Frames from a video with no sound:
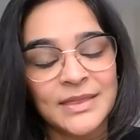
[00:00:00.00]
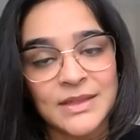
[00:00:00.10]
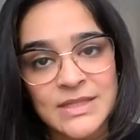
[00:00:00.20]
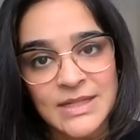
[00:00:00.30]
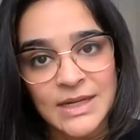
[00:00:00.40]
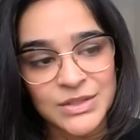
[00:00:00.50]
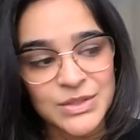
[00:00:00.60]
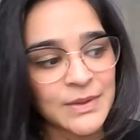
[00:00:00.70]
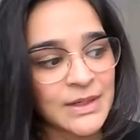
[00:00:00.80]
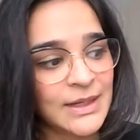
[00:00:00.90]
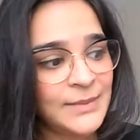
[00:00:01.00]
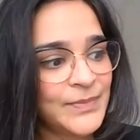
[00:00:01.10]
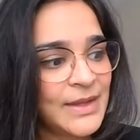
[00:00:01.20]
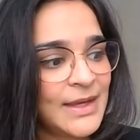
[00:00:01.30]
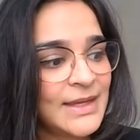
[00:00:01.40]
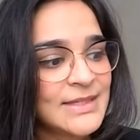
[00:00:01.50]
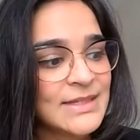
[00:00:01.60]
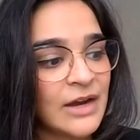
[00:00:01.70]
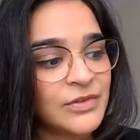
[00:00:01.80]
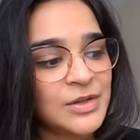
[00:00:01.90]
This territory is
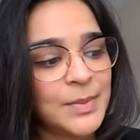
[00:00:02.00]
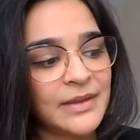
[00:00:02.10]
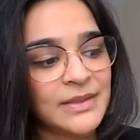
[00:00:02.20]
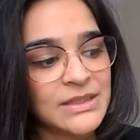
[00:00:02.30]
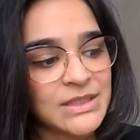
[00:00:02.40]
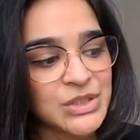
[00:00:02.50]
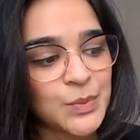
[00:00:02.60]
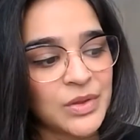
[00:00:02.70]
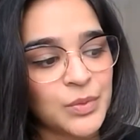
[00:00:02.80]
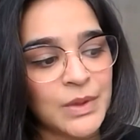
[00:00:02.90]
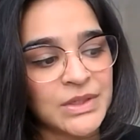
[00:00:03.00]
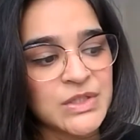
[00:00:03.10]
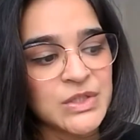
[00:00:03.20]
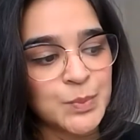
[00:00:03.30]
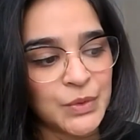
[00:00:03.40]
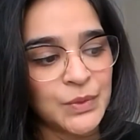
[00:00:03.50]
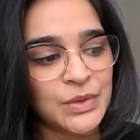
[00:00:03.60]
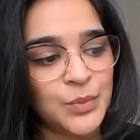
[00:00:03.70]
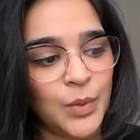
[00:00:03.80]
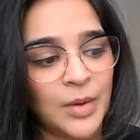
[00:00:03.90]
covered by the Dish with One
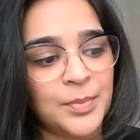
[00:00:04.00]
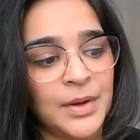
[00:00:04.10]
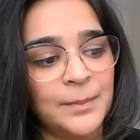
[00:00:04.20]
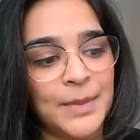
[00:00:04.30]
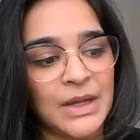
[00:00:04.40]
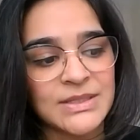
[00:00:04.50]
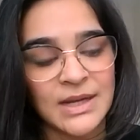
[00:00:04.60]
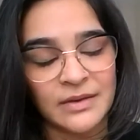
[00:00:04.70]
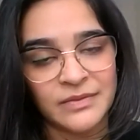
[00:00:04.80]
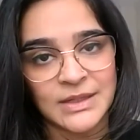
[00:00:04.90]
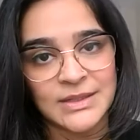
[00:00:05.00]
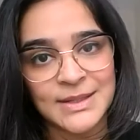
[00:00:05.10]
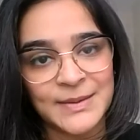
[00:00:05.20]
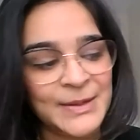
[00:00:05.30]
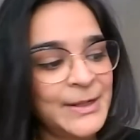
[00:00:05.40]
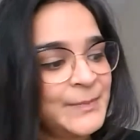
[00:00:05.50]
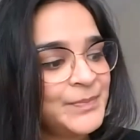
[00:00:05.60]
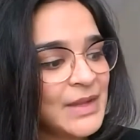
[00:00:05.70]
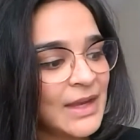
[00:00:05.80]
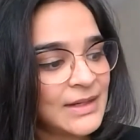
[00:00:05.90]
Spoon Wampum Belt Covenant,
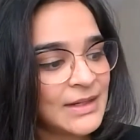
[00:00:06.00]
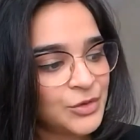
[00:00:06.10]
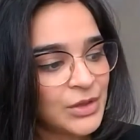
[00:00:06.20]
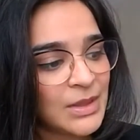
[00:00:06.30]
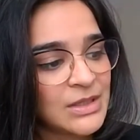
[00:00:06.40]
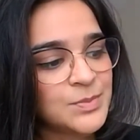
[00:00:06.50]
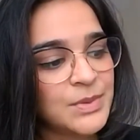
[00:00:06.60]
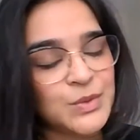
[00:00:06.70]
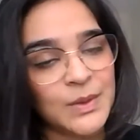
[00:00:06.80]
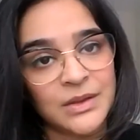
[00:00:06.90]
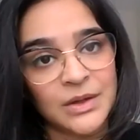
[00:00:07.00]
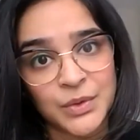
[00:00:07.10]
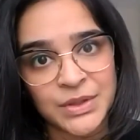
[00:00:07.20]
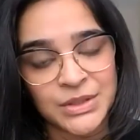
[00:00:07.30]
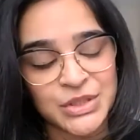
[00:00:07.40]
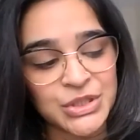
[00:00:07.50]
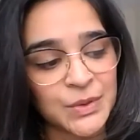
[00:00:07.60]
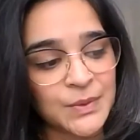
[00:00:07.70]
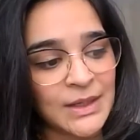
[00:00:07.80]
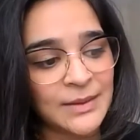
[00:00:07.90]
an agreement between the
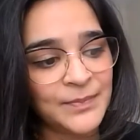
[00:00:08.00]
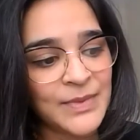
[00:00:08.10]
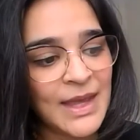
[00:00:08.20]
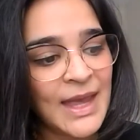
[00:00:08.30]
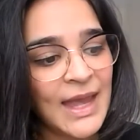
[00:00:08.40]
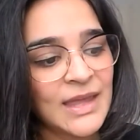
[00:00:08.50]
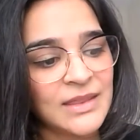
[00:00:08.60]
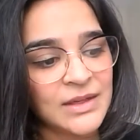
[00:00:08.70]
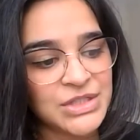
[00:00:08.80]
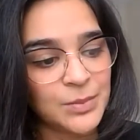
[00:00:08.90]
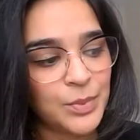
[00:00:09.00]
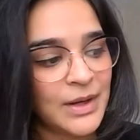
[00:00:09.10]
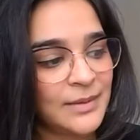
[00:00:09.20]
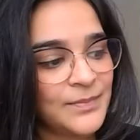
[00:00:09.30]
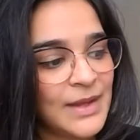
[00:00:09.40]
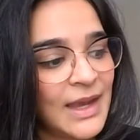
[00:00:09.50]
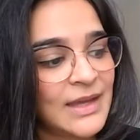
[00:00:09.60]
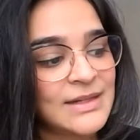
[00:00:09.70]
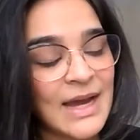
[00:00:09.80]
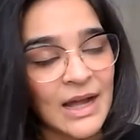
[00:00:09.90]
Haudenosaunee and the Ojibwe
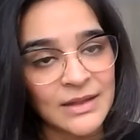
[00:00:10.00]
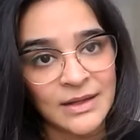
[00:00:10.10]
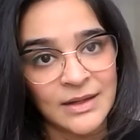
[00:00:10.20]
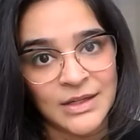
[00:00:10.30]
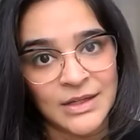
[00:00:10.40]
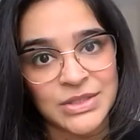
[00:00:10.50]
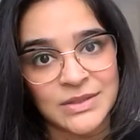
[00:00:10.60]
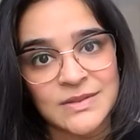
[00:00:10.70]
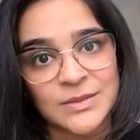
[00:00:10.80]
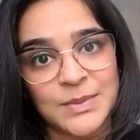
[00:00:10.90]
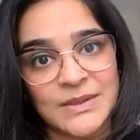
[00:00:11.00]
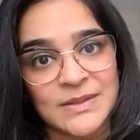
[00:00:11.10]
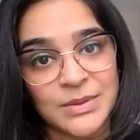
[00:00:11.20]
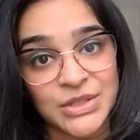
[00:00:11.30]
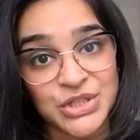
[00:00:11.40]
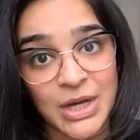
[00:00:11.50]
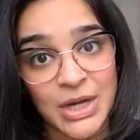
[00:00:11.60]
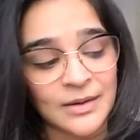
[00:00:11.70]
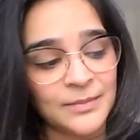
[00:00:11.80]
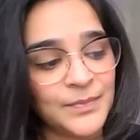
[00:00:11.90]
and allied nations to peaceably
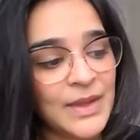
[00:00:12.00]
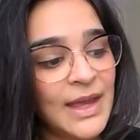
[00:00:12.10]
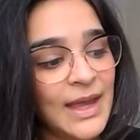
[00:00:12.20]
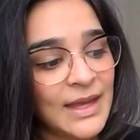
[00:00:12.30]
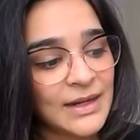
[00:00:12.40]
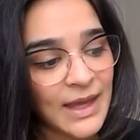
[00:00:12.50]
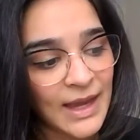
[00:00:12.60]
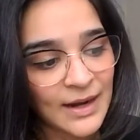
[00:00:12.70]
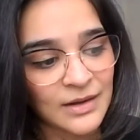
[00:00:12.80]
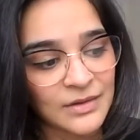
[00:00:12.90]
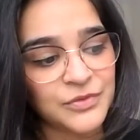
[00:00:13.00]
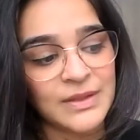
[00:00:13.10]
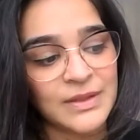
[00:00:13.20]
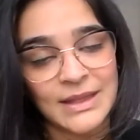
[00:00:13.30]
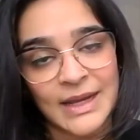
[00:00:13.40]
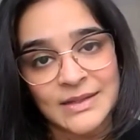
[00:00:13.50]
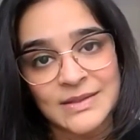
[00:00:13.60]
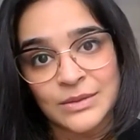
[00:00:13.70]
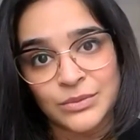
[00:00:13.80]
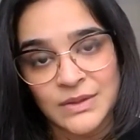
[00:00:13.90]
share and care for the lands
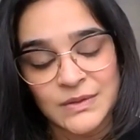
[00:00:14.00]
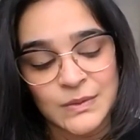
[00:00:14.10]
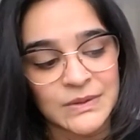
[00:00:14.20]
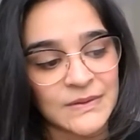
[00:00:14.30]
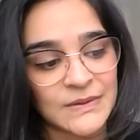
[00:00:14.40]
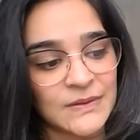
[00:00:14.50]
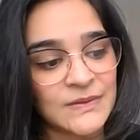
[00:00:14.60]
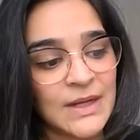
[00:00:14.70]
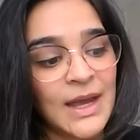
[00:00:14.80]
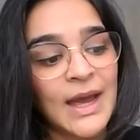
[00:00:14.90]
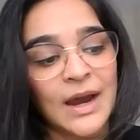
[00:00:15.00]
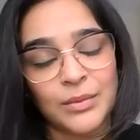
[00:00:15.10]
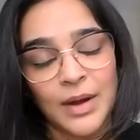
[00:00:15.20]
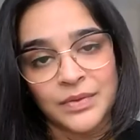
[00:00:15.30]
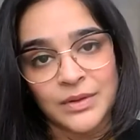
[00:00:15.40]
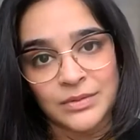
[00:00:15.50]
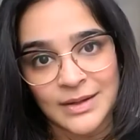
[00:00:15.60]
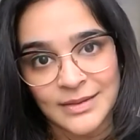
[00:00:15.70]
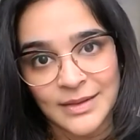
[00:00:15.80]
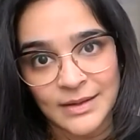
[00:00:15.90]
and resources around the
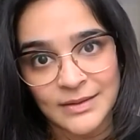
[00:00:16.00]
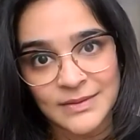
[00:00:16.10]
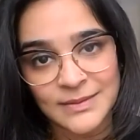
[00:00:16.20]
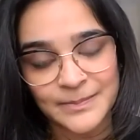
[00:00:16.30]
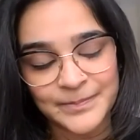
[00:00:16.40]
Great Lakes.